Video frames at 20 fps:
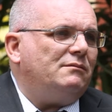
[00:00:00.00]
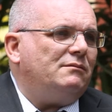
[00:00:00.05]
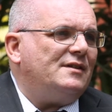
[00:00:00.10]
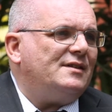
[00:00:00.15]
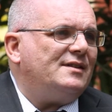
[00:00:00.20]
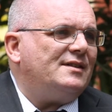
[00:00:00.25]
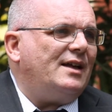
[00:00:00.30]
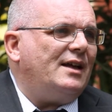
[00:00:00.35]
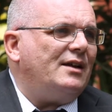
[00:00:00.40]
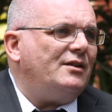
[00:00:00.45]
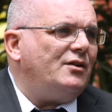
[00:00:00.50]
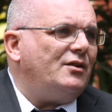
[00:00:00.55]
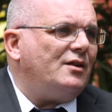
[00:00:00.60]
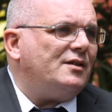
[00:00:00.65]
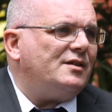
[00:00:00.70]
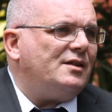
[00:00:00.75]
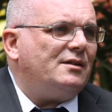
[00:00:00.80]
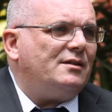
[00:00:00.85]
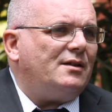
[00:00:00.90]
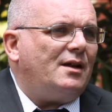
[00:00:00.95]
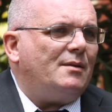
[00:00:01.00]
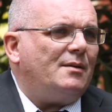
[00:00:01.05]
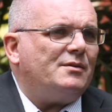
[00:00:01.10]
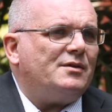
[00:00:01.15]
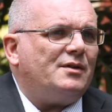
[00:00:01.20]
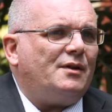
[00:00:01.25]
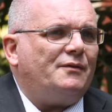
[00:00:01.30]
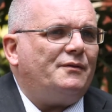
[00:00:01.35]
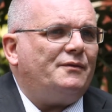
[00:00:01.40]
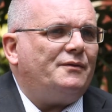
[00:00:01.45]
standards in
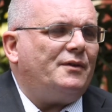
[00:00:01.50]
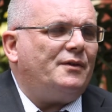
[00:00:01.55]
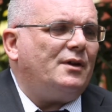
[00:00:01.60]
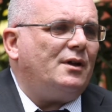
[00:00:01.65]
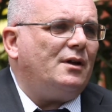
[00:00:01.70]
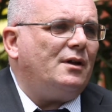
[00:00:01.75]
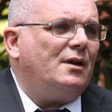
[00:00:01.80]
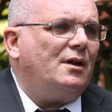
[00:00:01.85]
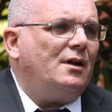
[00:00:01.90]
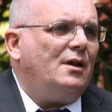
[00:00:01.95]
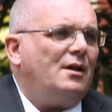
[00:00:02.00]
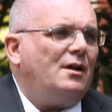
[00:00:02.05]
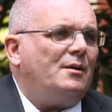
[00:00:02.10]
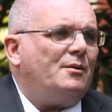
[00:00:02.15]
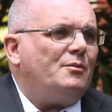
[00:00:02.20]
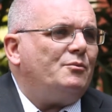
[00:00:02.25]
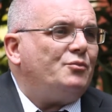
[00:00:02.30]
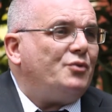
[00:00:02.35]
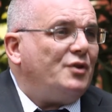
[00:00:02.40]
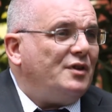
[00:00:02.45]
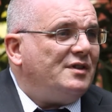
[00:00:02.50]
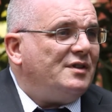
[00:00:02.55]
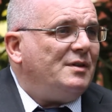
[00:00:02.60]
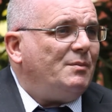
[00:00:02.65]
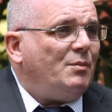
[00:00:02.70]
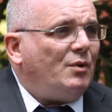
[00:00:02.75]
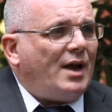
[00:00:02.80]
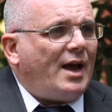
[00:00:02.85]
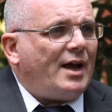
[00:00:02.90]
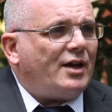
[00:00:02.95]
terms of
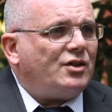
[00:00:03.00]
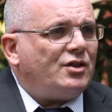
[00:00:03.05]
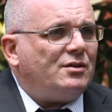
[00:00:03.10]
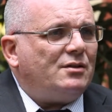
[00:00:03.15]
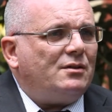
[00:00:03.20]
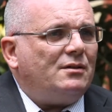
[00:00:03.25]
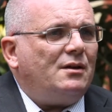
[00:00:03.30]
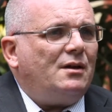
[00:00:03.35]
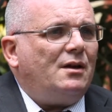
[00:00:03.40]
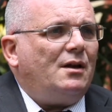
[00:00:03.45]
principal action.